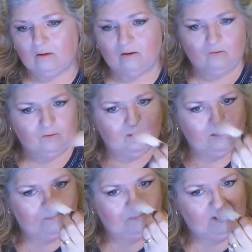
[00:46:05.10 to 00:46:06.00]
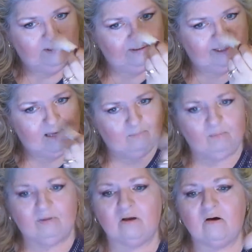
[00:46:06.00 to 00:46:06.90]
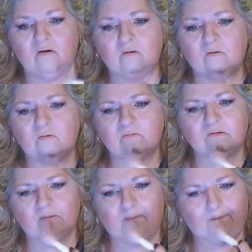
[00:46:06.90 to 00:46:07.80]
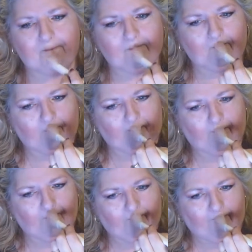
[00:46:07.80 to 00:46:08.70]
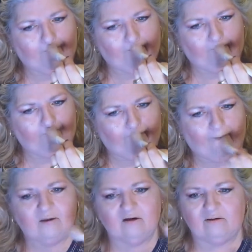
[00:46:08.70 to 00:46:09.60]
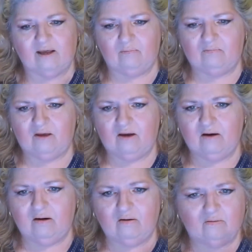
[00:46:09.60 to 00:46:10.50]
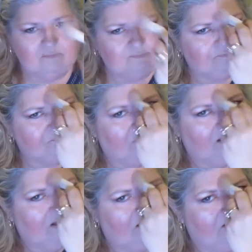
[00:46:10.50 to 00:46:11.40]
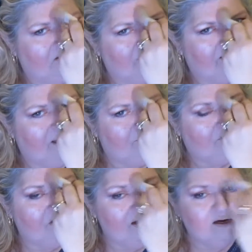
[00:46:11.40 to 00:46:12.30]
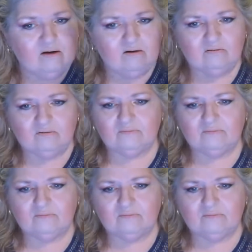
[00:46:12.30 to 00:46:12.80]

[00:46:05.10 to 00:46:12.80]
okay put a little dab on the nose a little dab there a little dab there